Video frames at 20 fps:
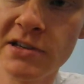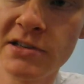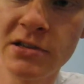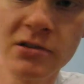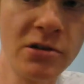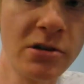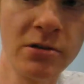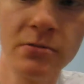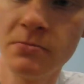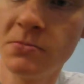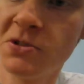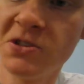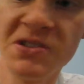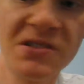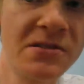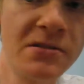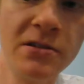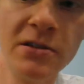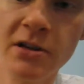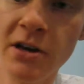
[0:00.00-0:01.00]
So
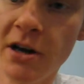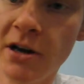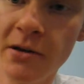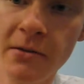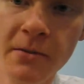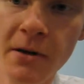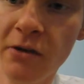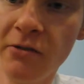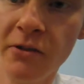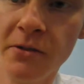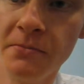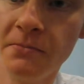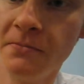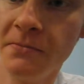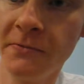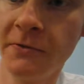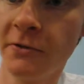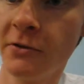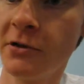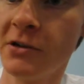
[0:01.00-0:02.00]
just you know, a
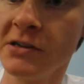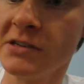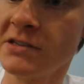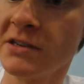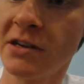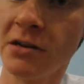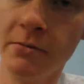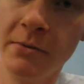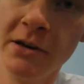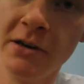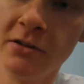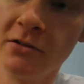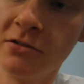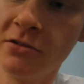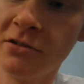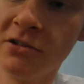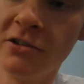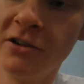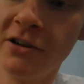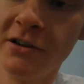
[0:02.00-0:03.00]
30 centimetre
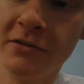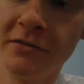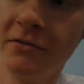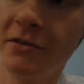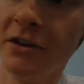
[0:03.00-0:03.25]
line